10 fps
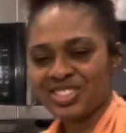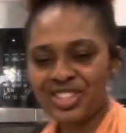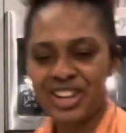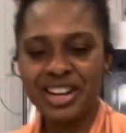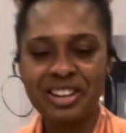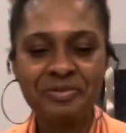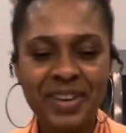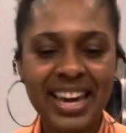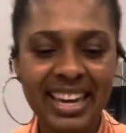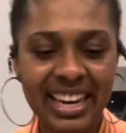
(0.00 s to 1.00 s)
turned off
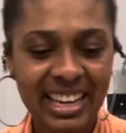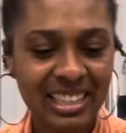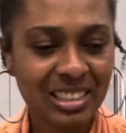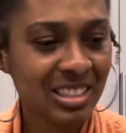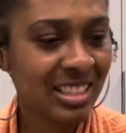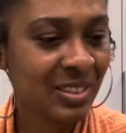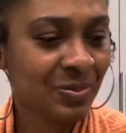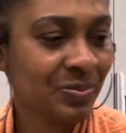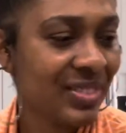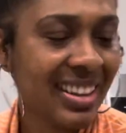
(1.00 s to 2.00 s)
my heat.
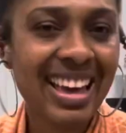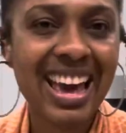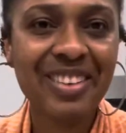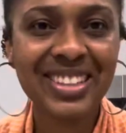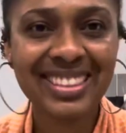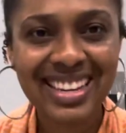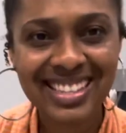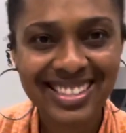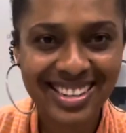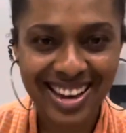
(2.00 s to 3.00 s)
Everything
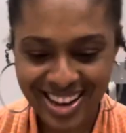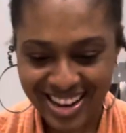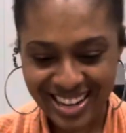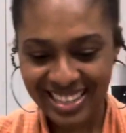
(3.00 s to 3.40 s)
is done.